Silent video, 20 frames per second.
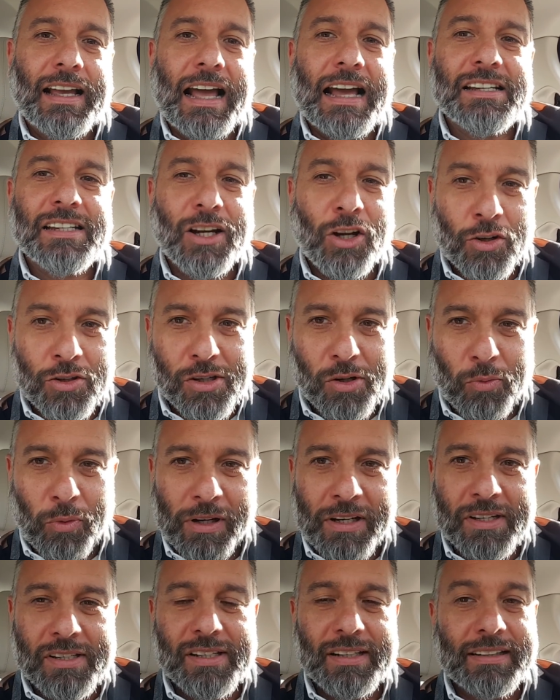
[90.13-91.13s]
As a
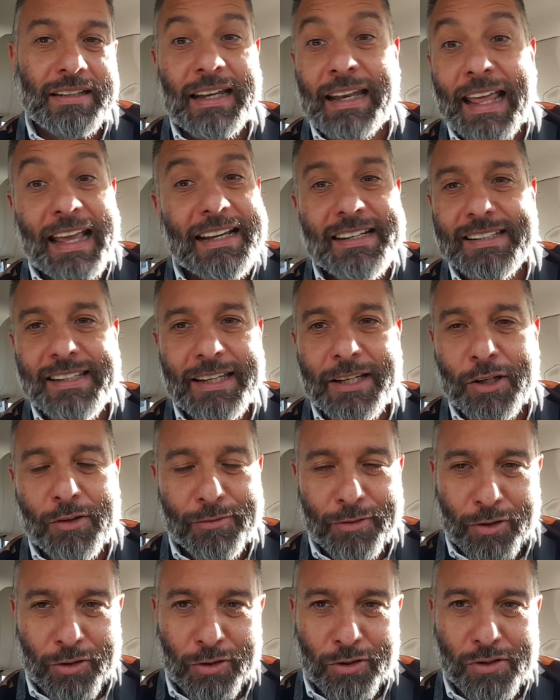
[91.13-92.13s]
consequence, the next thing,
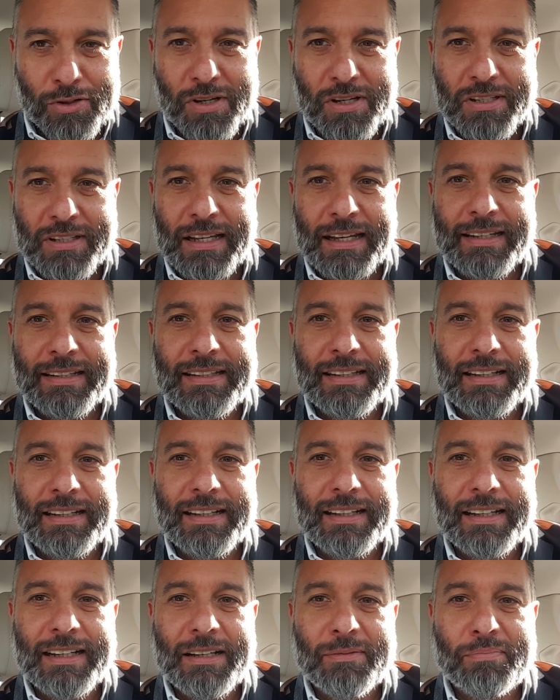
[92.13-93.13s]
of course, is
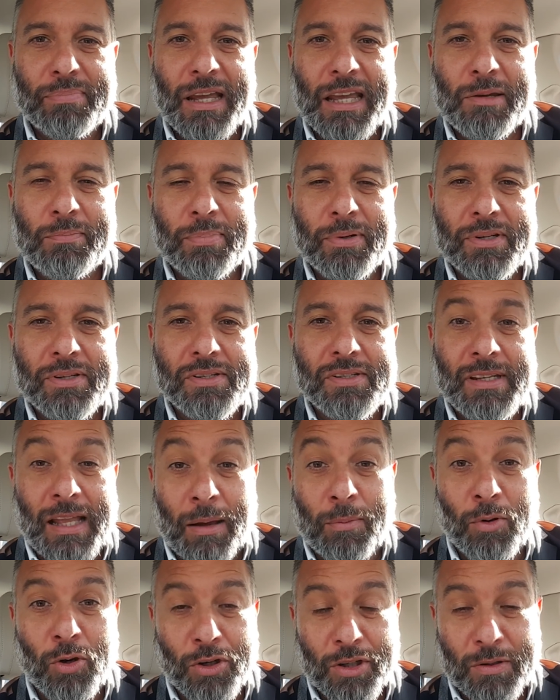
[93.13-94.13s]
that papers,
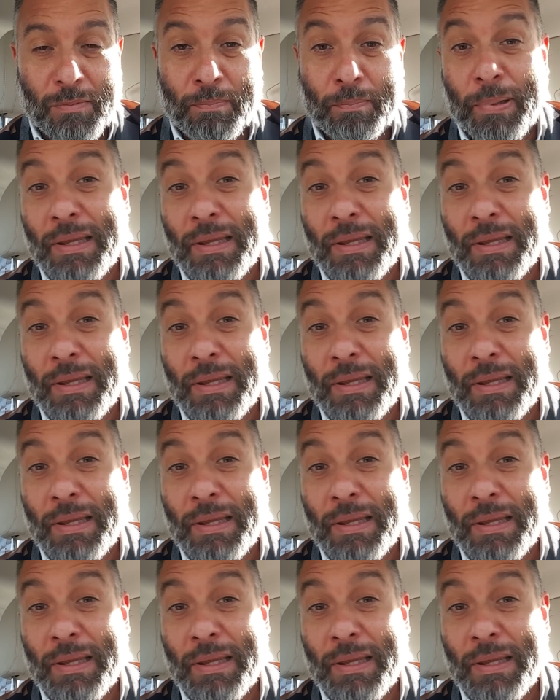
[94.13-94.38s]
tabloid,